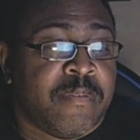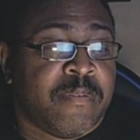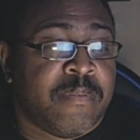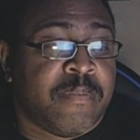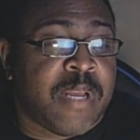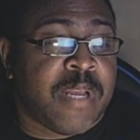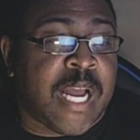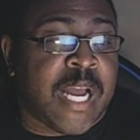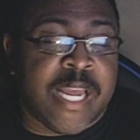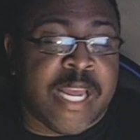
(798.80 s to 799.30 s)

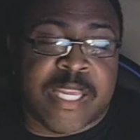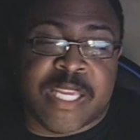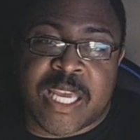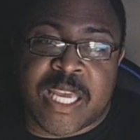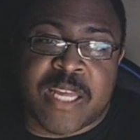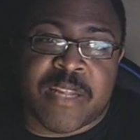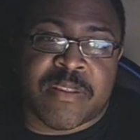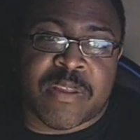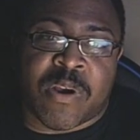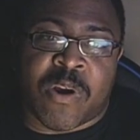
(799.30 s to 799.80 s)
I
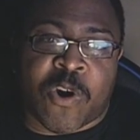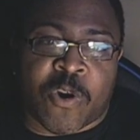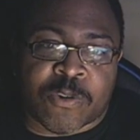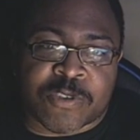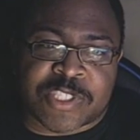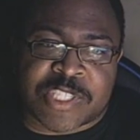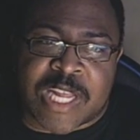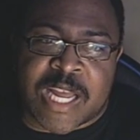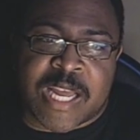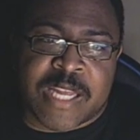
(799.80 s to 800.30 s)
get the whole
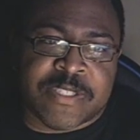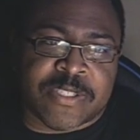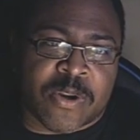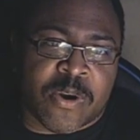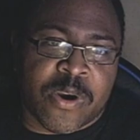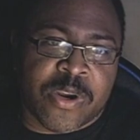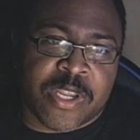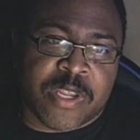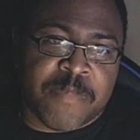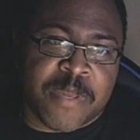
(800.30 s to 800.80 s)
size
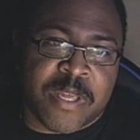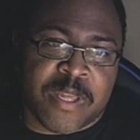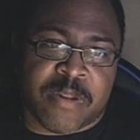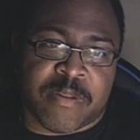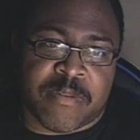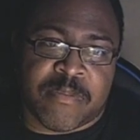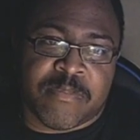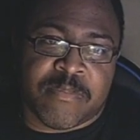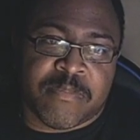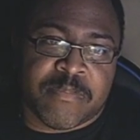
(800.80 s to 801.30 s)
argument,
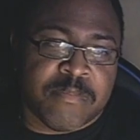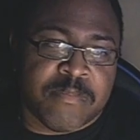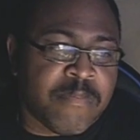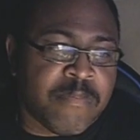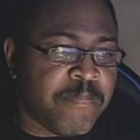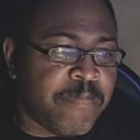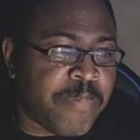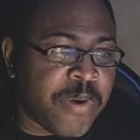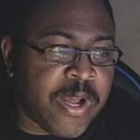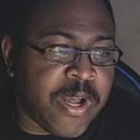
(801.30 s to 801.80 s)

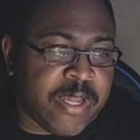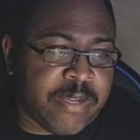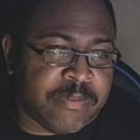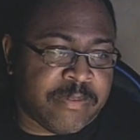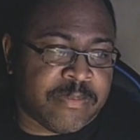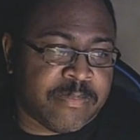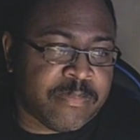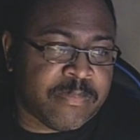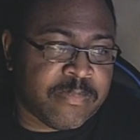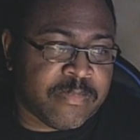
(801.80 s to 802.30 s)
but
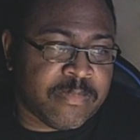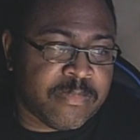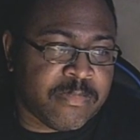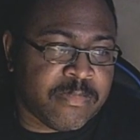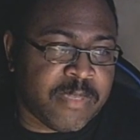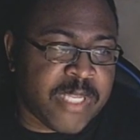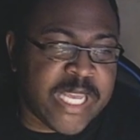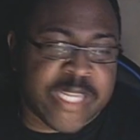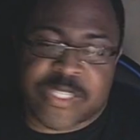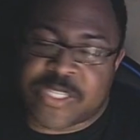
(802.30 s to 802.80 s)

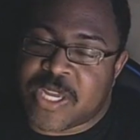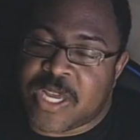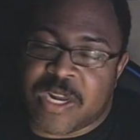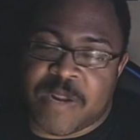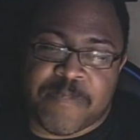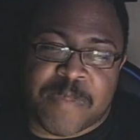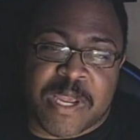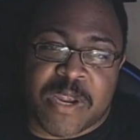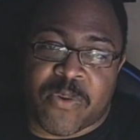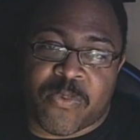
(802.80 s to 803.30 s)
it's going to
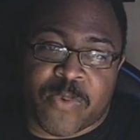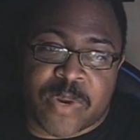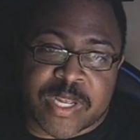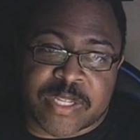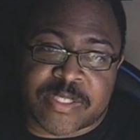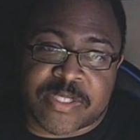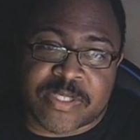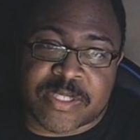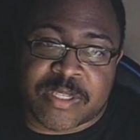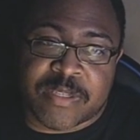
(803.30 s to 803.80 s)
be a
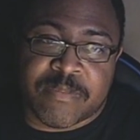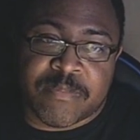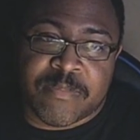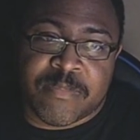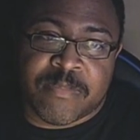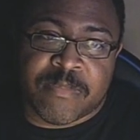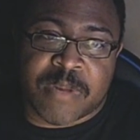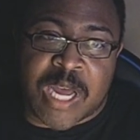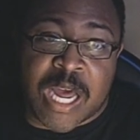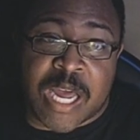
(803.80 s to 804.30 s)
risk
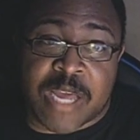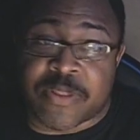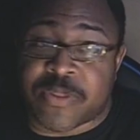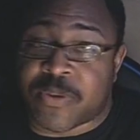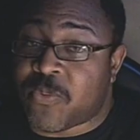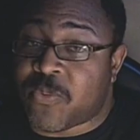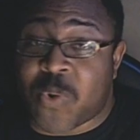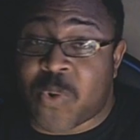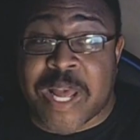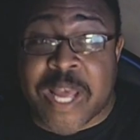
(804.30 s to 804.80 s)
either
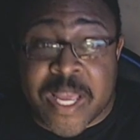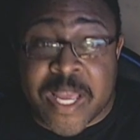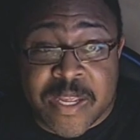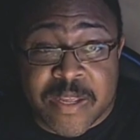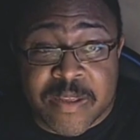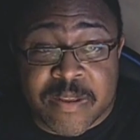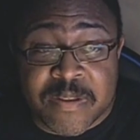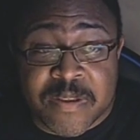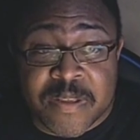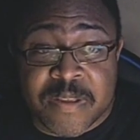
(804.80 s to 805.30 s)
way.
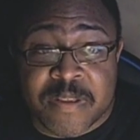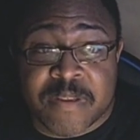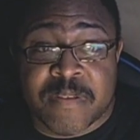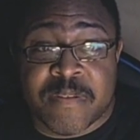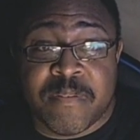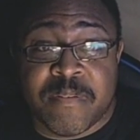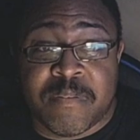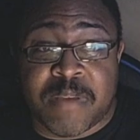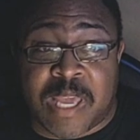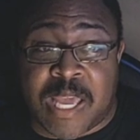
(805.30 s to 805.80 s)

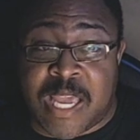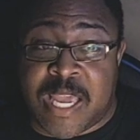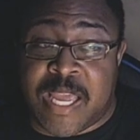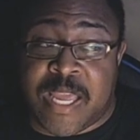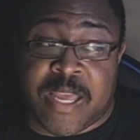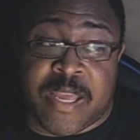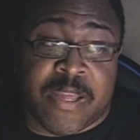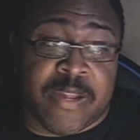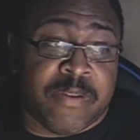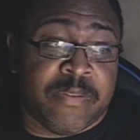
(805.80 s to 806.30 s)

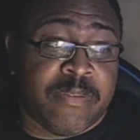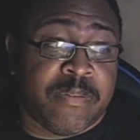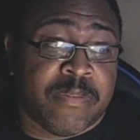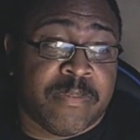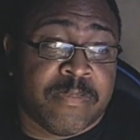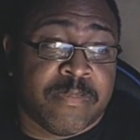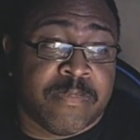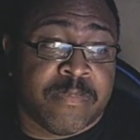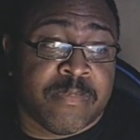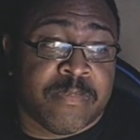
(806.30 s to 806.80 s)
And
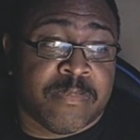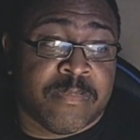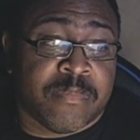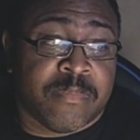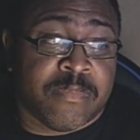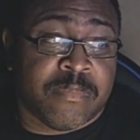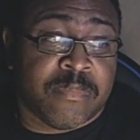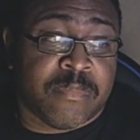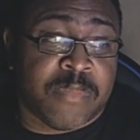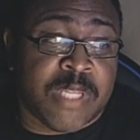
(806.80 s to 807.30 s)

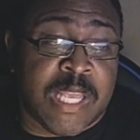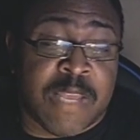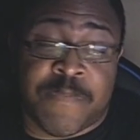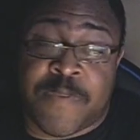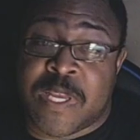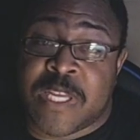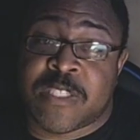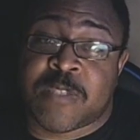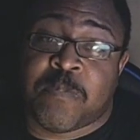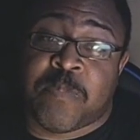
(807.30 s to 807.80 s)
if
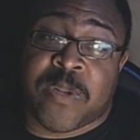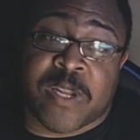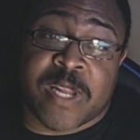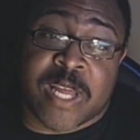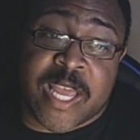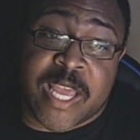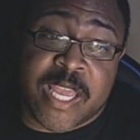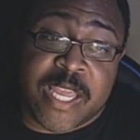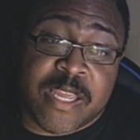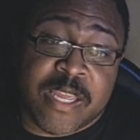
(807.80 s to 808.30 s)
his
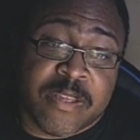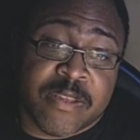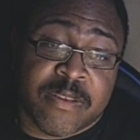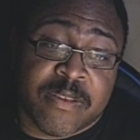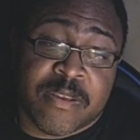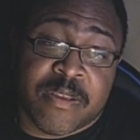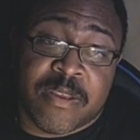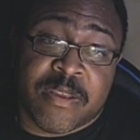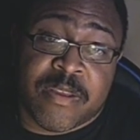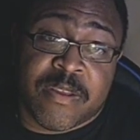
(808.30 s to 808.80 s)
play
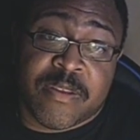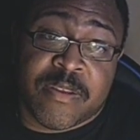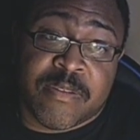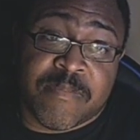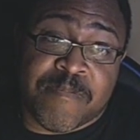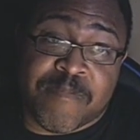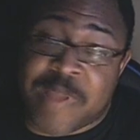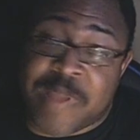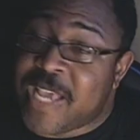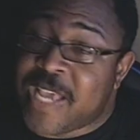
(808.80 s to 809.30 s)

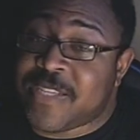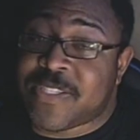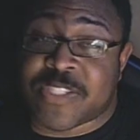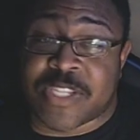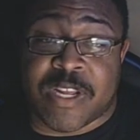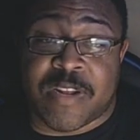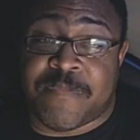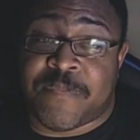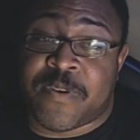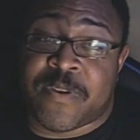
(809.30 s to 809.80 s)
makes
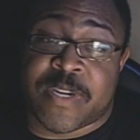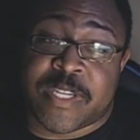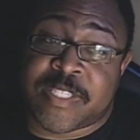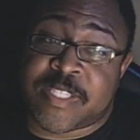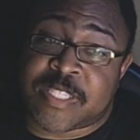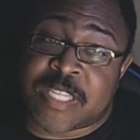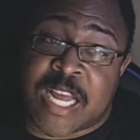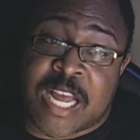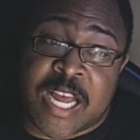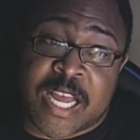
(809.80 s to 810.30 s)
up for his
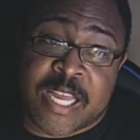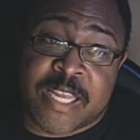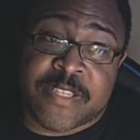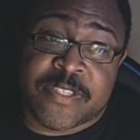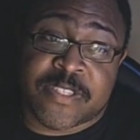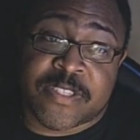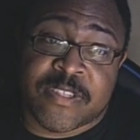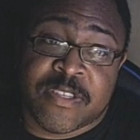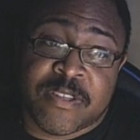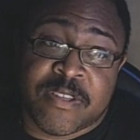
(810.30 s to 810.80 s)

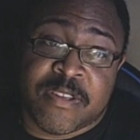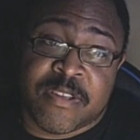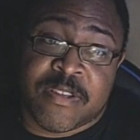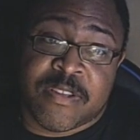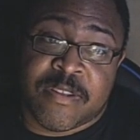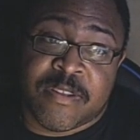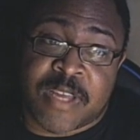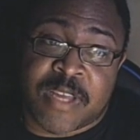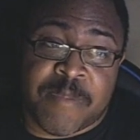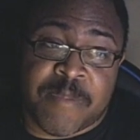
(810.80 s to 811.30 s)
size,
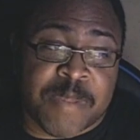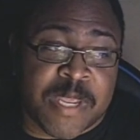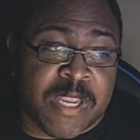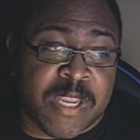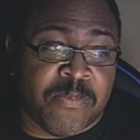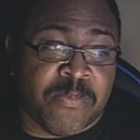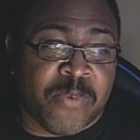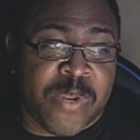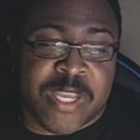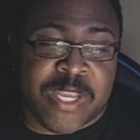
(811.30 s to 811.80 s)
I mean,
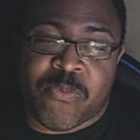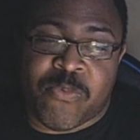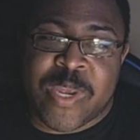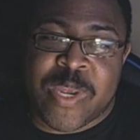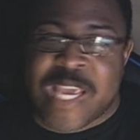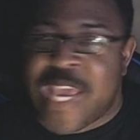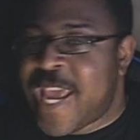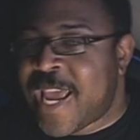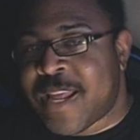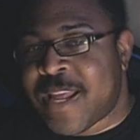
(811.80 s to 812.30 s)
we
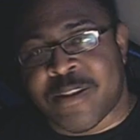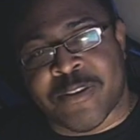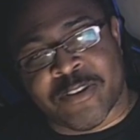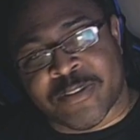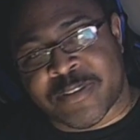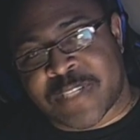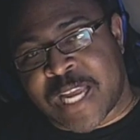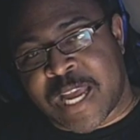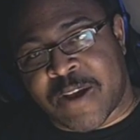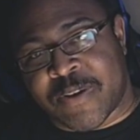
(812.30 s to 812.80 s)
can't look
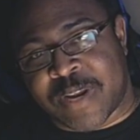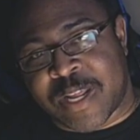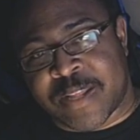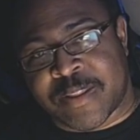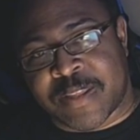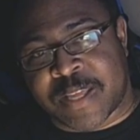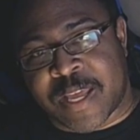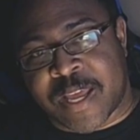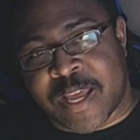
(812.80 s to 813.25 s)
down at that.